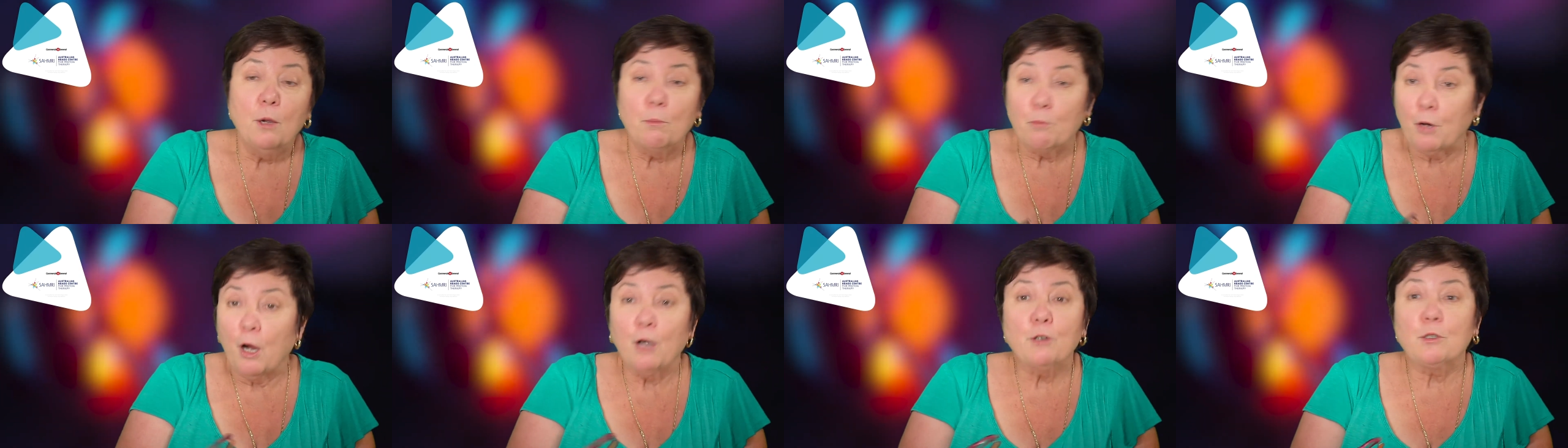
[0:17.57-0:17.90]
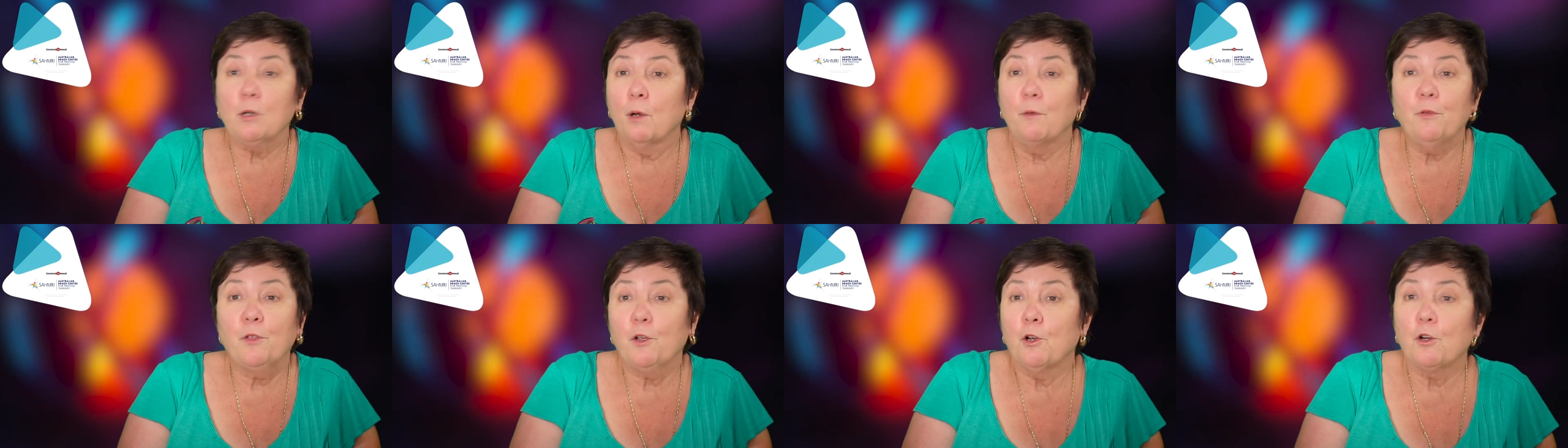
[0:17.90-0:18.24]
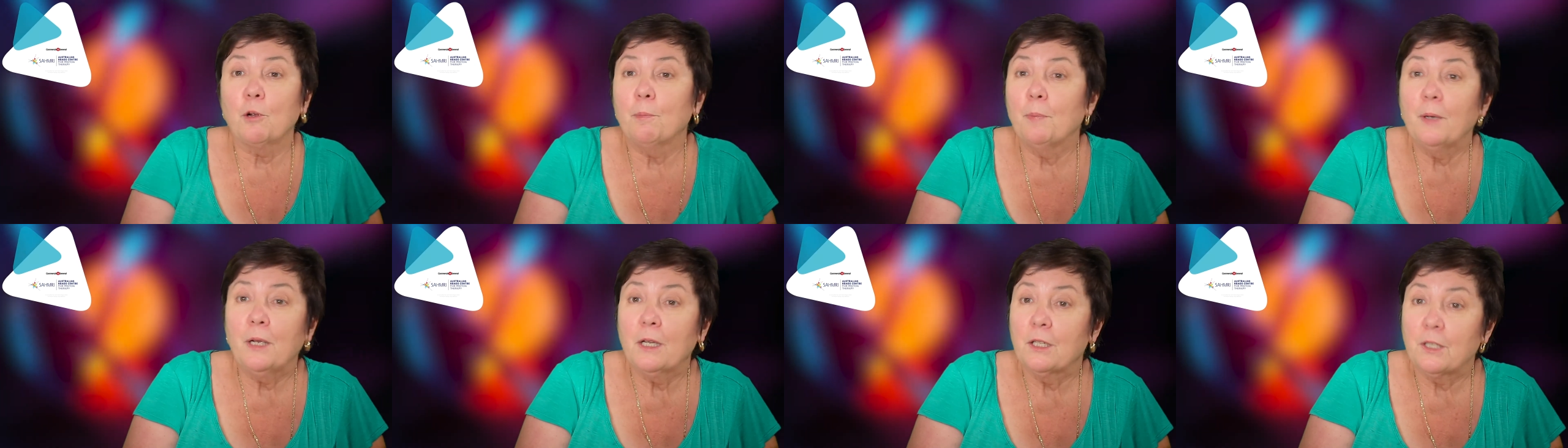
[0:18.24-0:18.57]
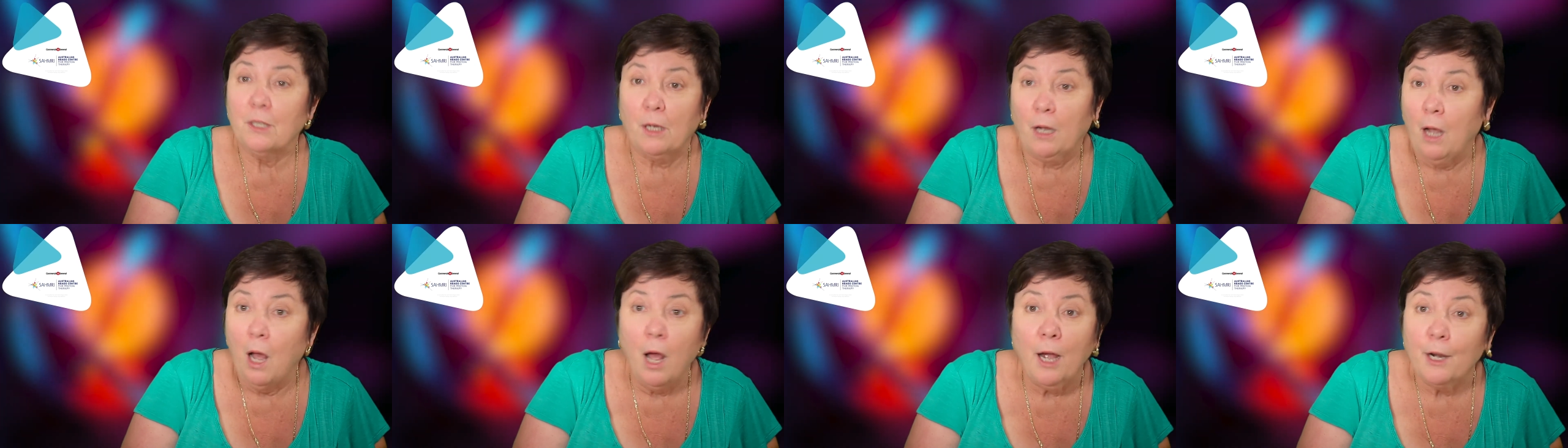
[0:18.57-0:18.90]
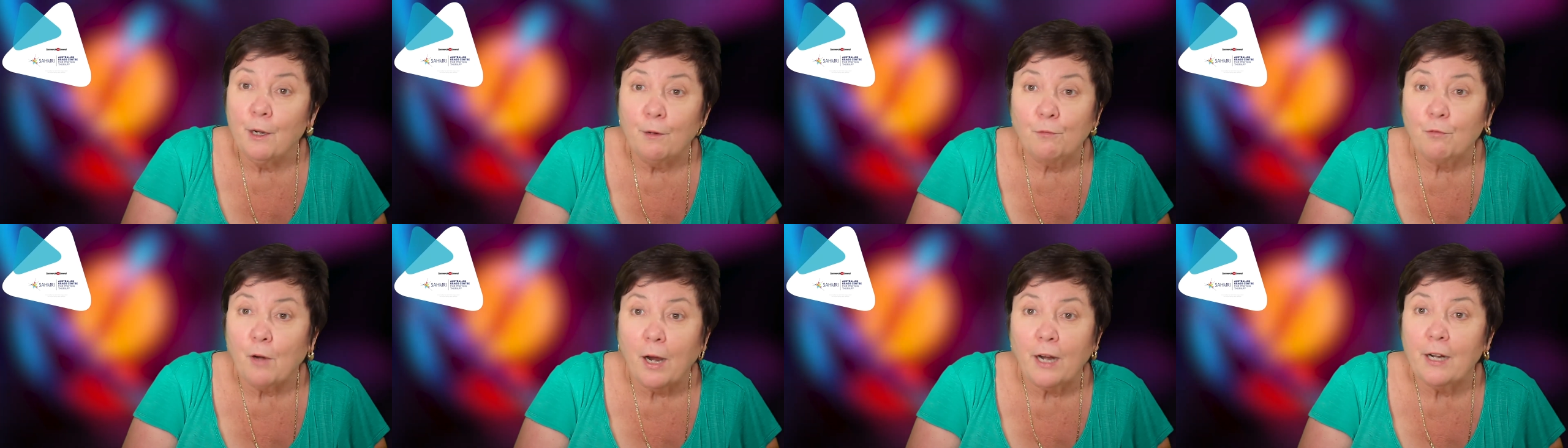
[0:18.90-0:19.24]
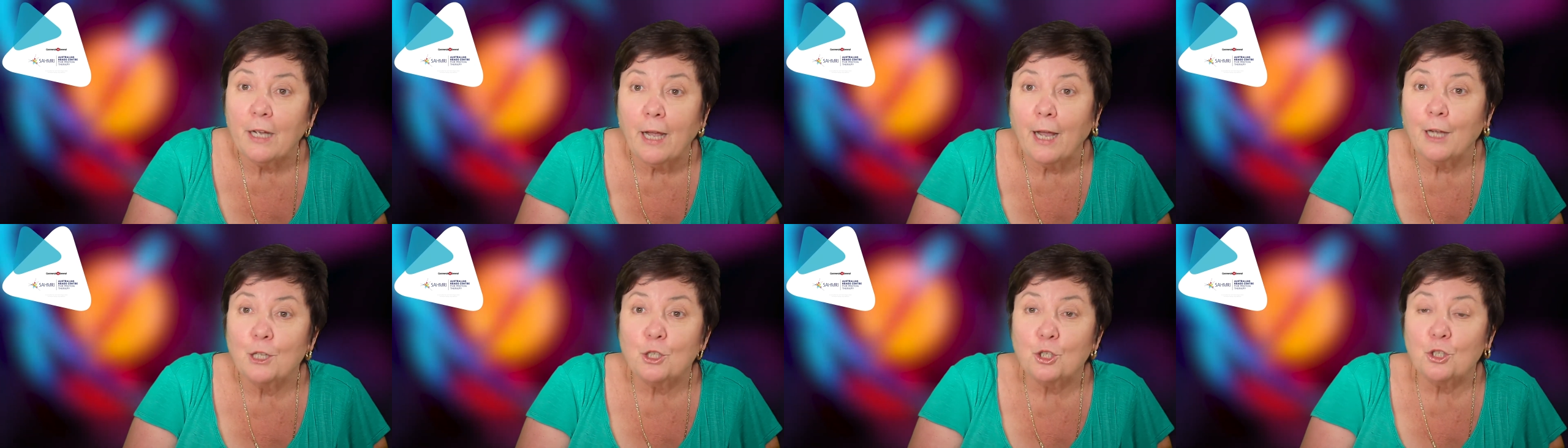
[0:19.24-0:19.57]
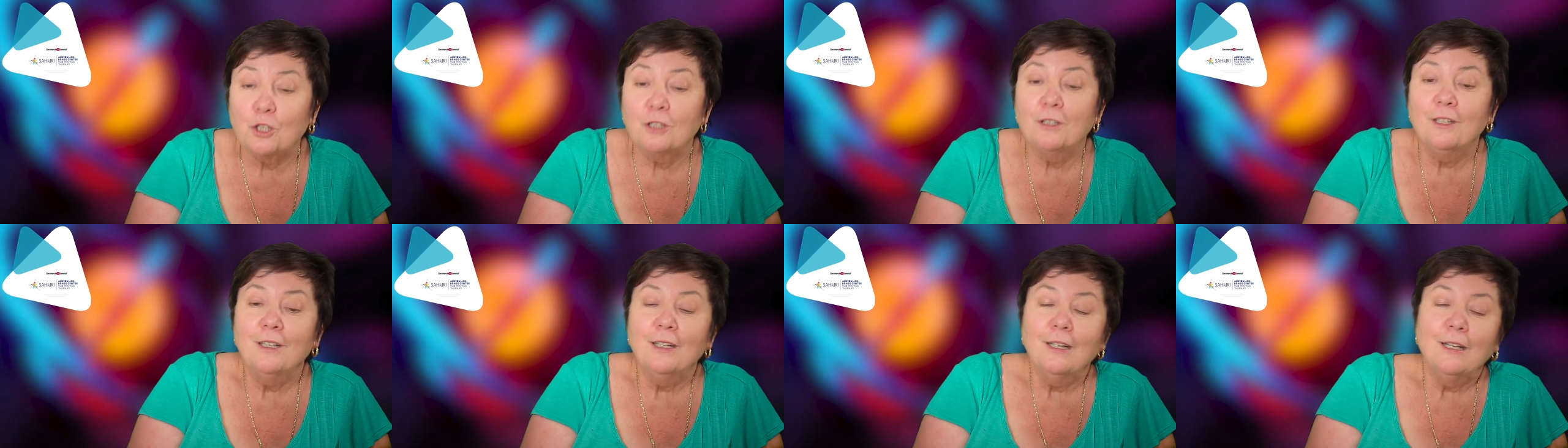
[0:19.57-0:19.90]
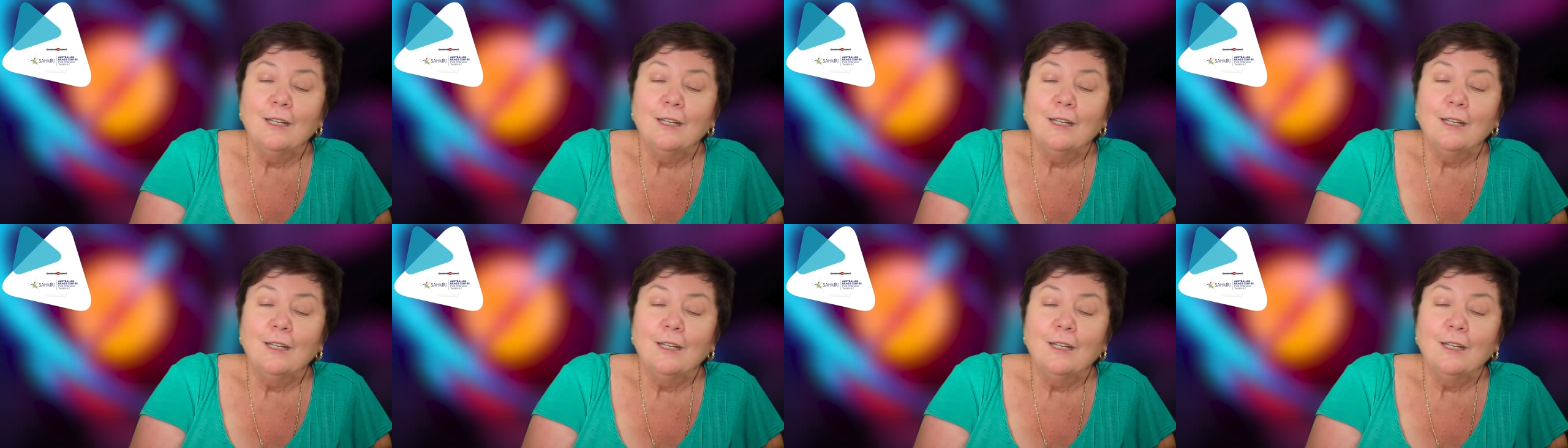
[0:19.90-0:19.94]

proton therapy is a kind of radiation